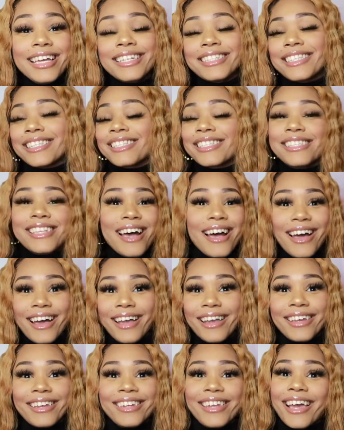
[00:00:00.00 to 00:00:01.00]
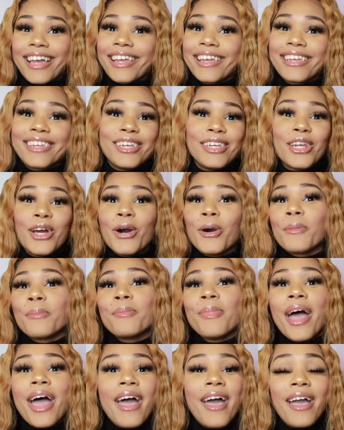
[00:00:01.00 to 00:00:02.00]
design, like, you know,
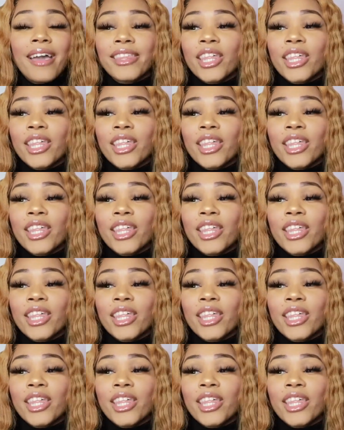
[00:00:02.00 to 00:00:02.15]
bag.